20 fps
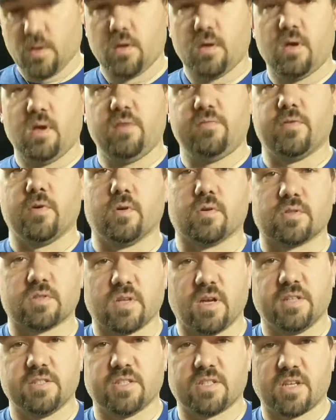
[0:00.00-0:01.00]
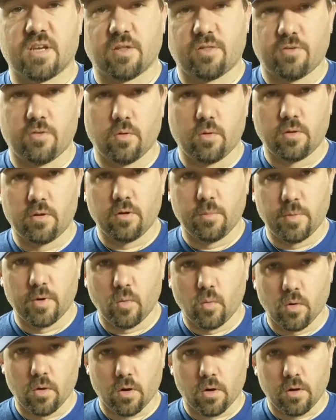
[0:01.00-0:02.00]
Hey folks, I just got through a little bit
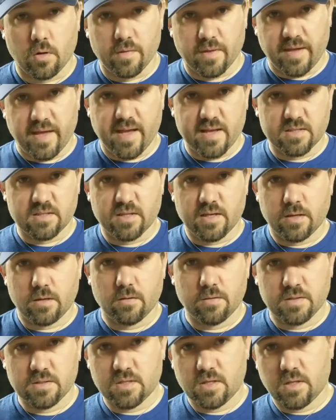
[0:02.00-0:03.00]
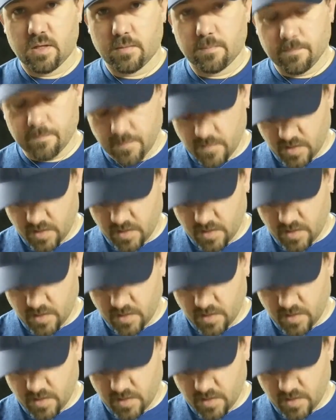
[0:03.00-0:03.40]
of work on the gas tank on this thing,